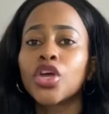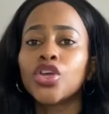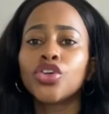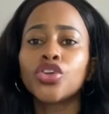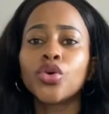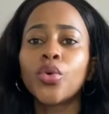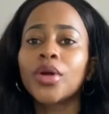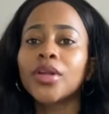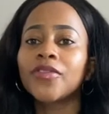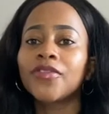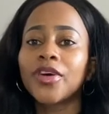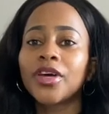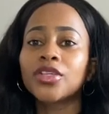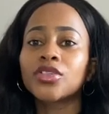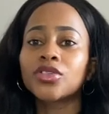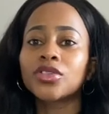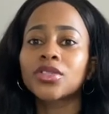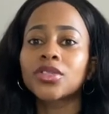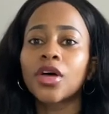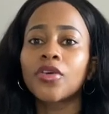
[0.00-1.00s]
You don't want to find
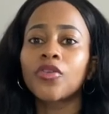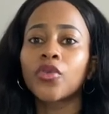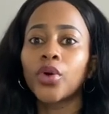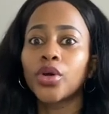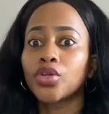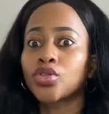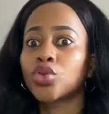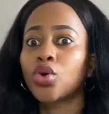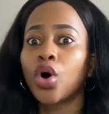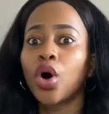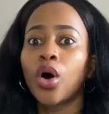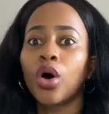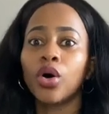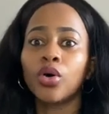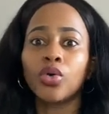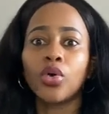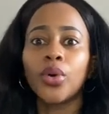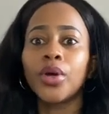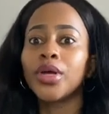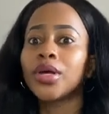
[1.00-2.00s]
yourself
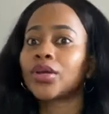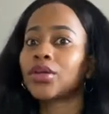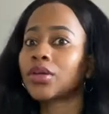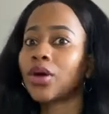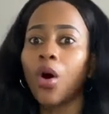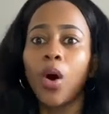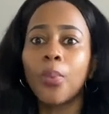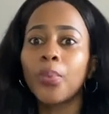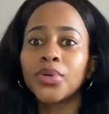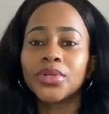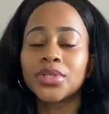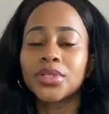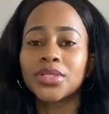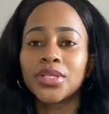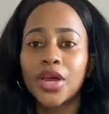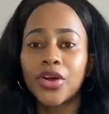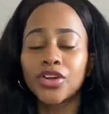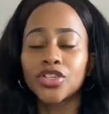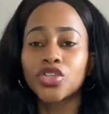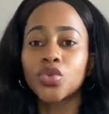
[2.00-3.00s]
going opposite
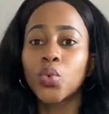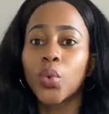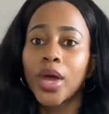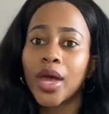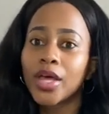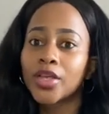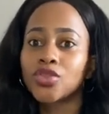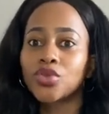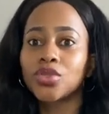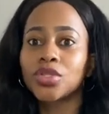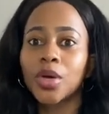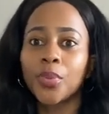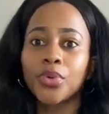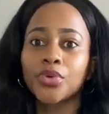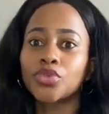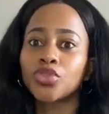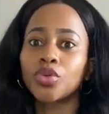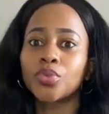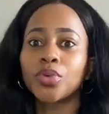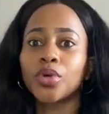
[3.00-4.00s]
direction, whereas you're
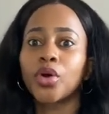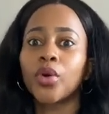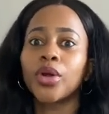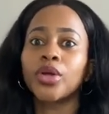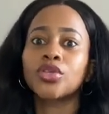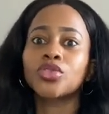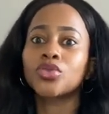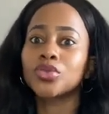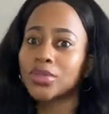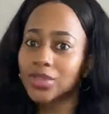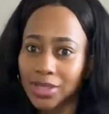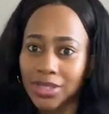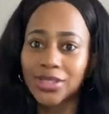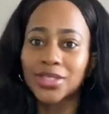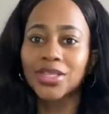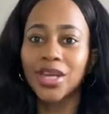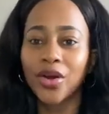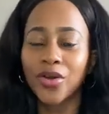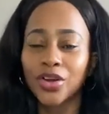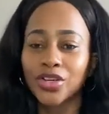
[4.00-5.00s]
supposed to be going to this
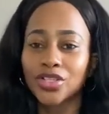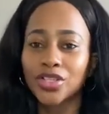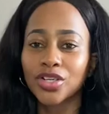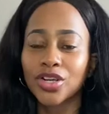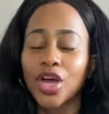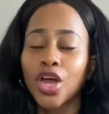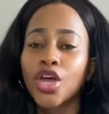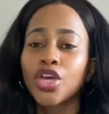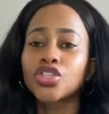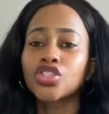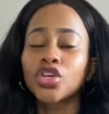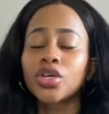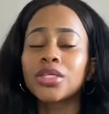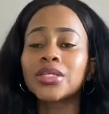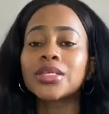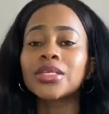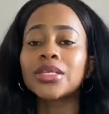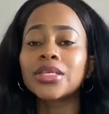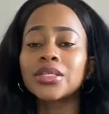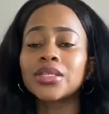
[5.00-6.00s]
direction. So it's
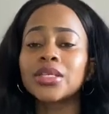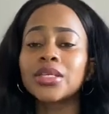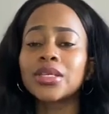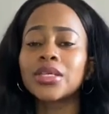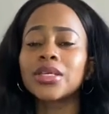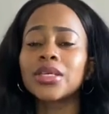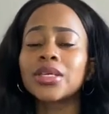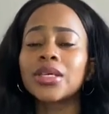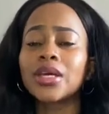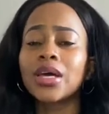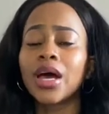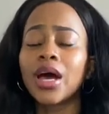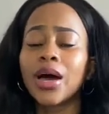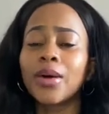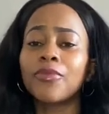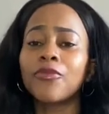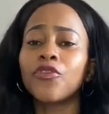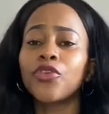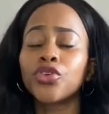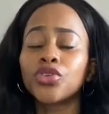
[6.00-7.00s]
easy
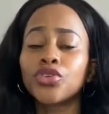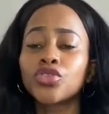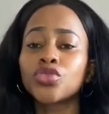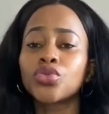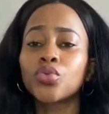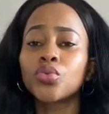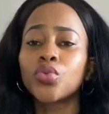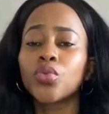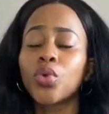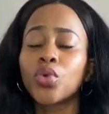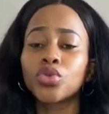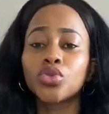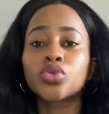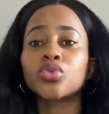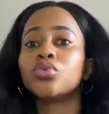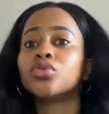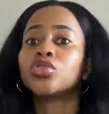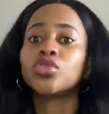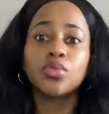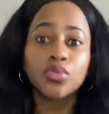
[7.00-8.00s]
for you
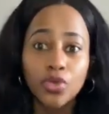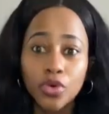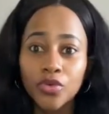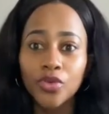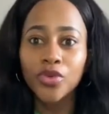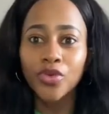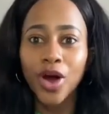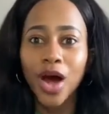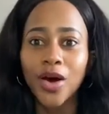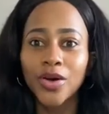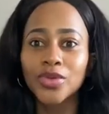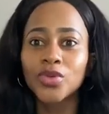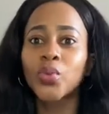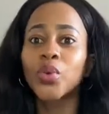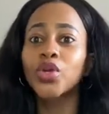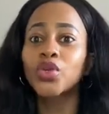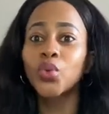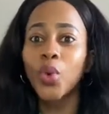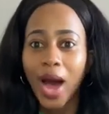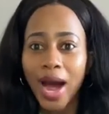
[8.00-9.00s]
to move around
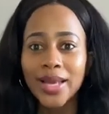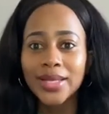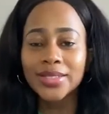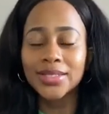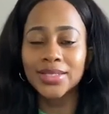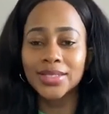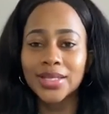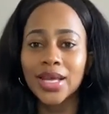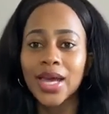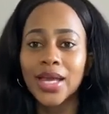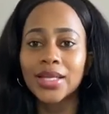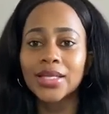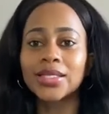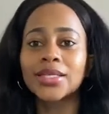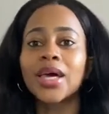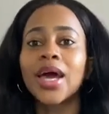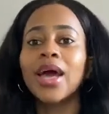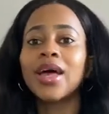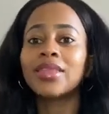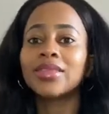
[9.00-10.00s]
when you understand
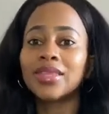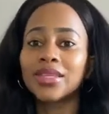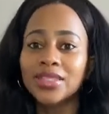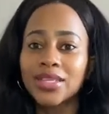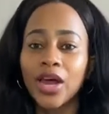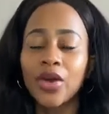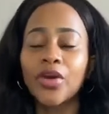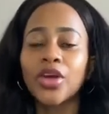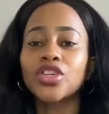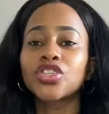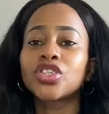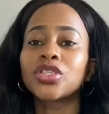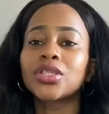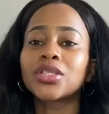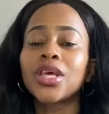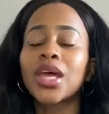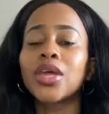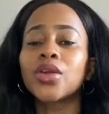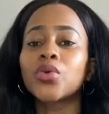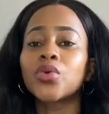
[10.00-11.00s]
the directions
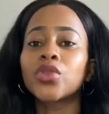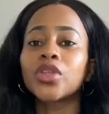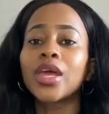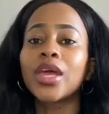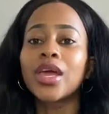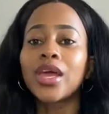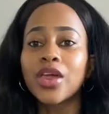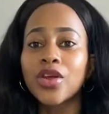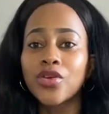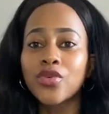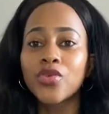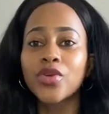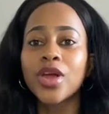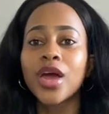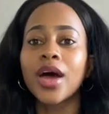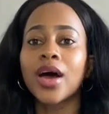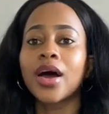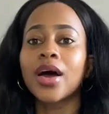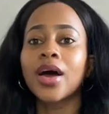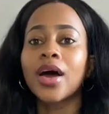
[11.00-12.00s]
and the
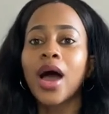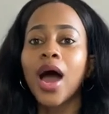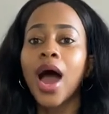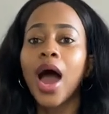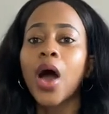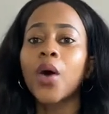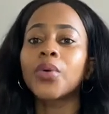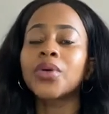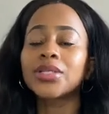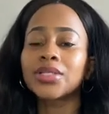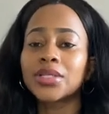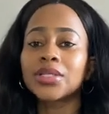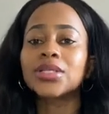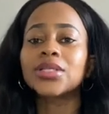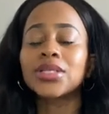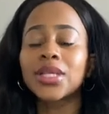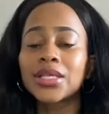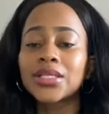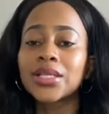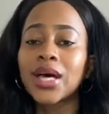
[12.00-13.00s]
area, how is it
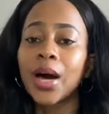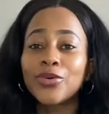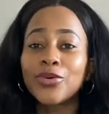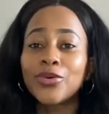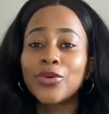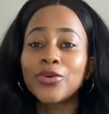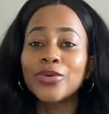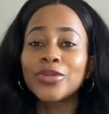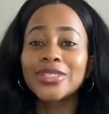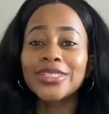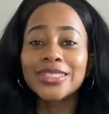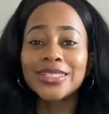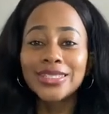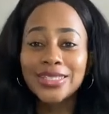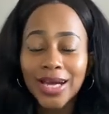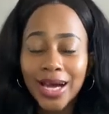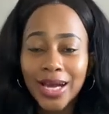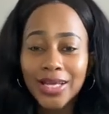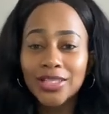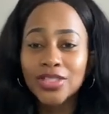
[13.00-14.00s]
set up. You
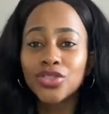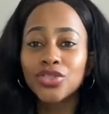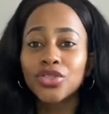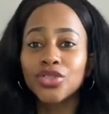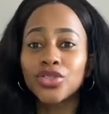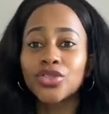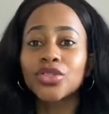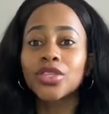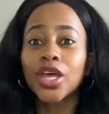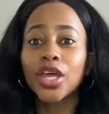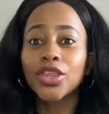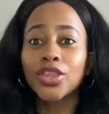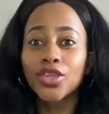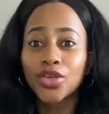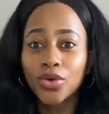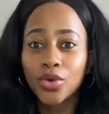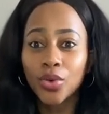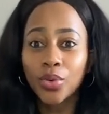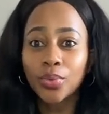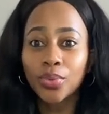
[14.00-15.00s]
decide to use a
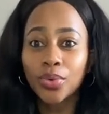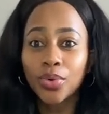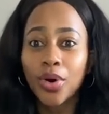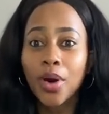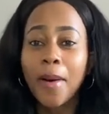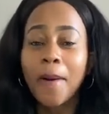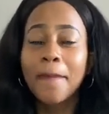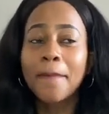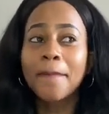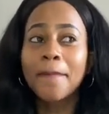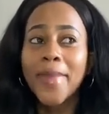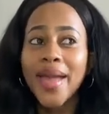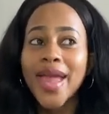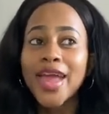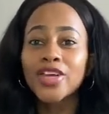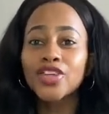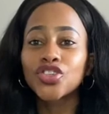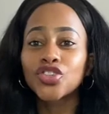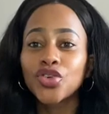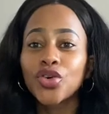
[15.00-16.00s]
cube,
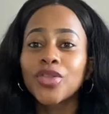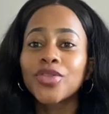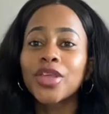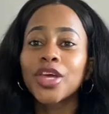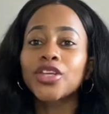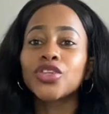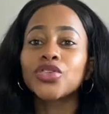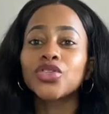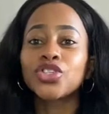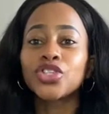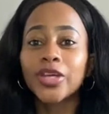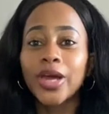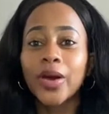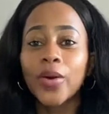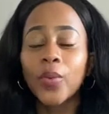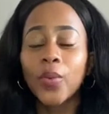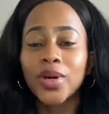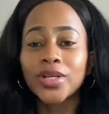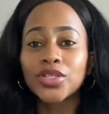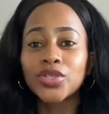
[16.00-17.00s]
make sure that you
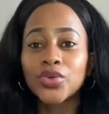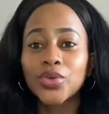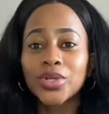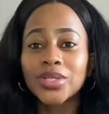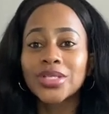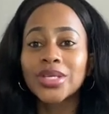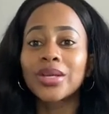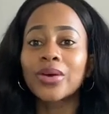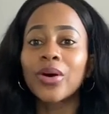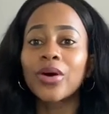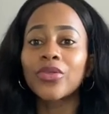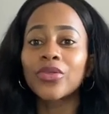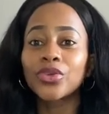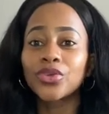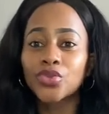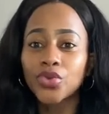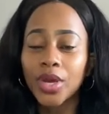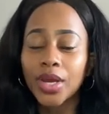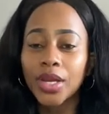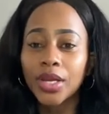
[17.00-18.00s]
check what's written on the
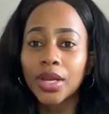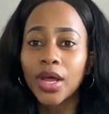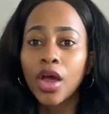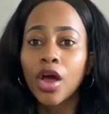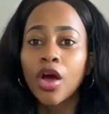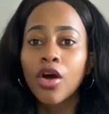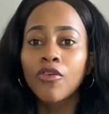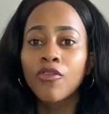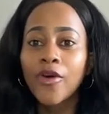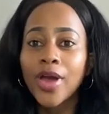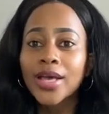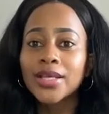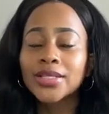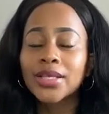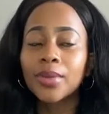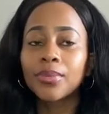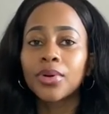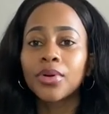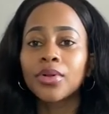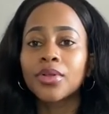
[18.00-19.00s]
train. For
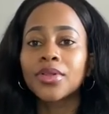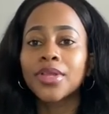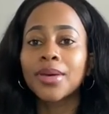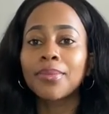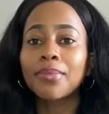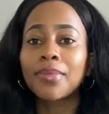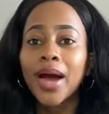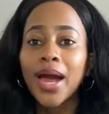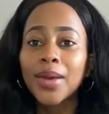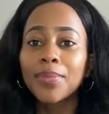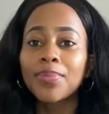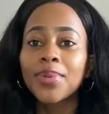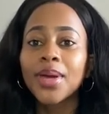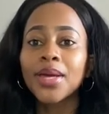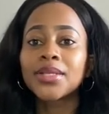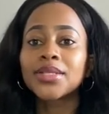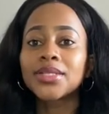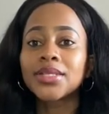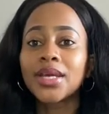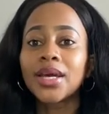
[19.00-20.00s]
example, there might be
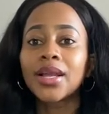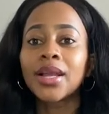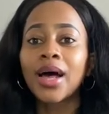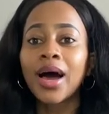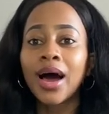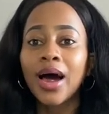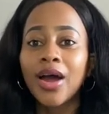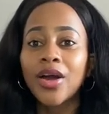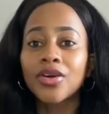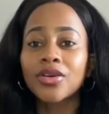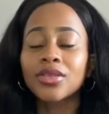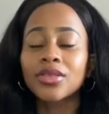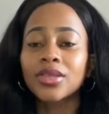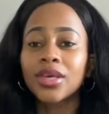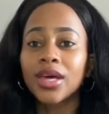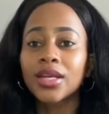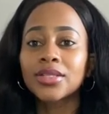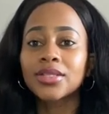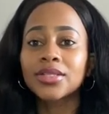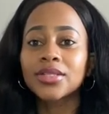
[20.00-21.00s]
a DLR
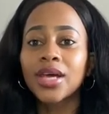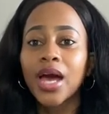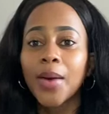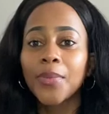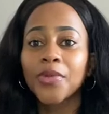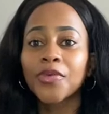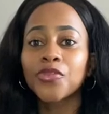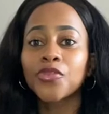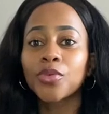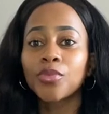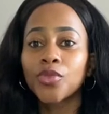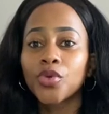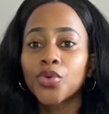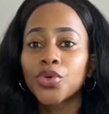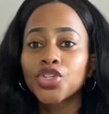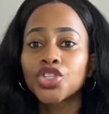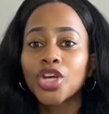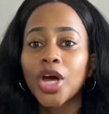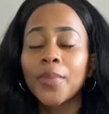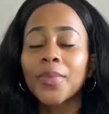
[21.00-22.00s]
that's coming from
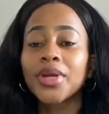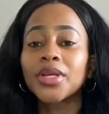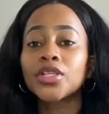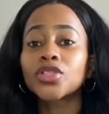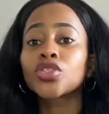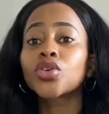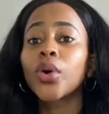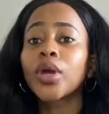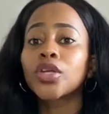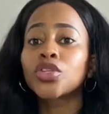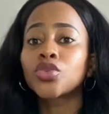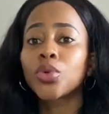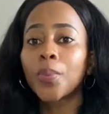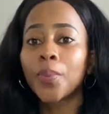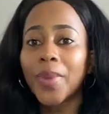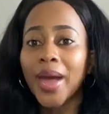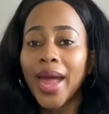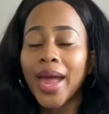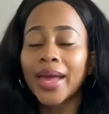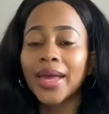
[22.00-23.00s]
Lewisham and it's going to
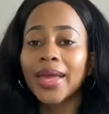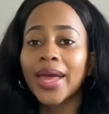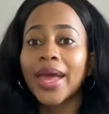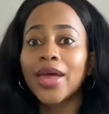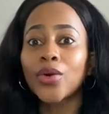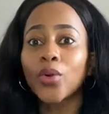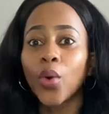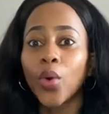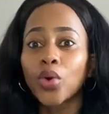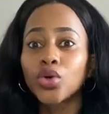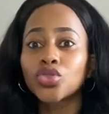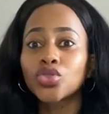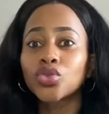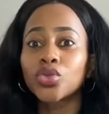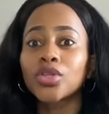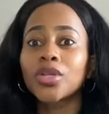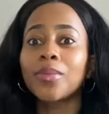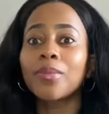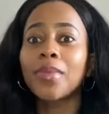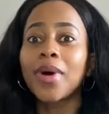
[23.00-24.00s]
Bank, and also
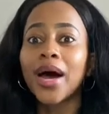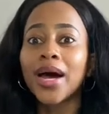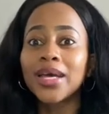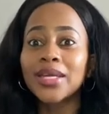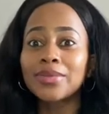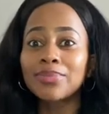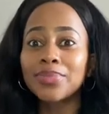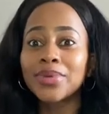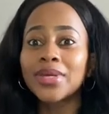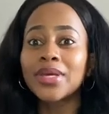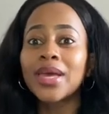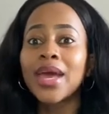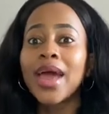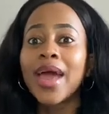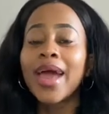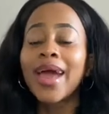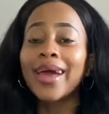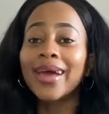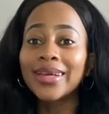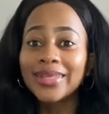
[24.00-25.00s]
there might be
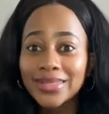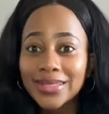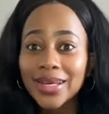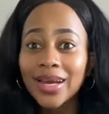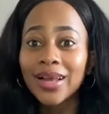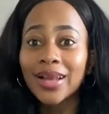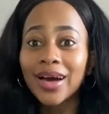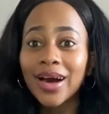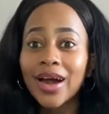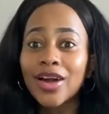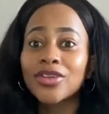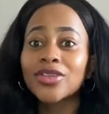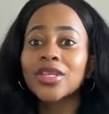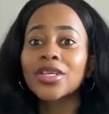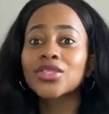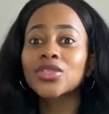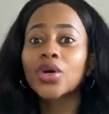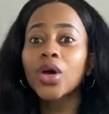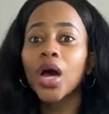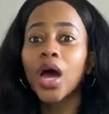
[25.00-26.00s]
a DLR
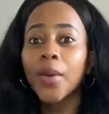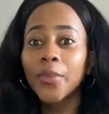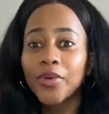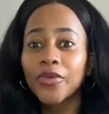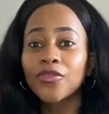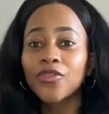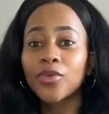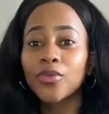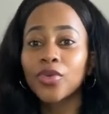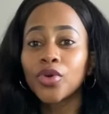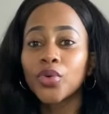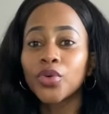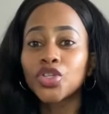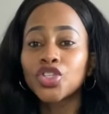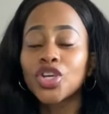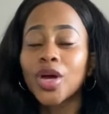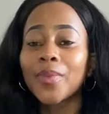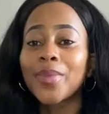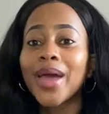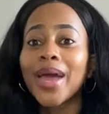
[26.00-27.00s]
that's coming from
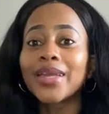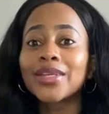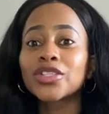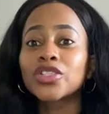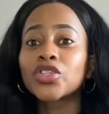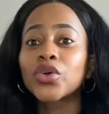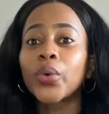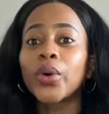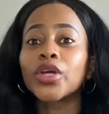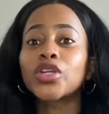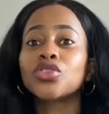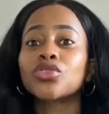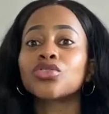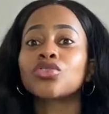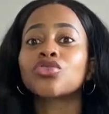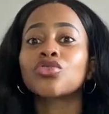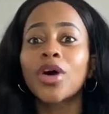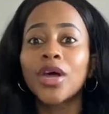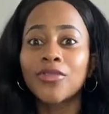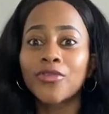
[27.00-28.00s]
Lewisham and it's going to
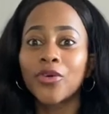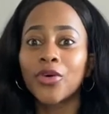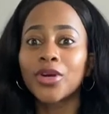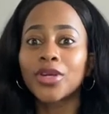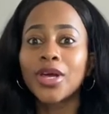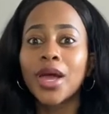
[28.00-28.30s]
Stratford,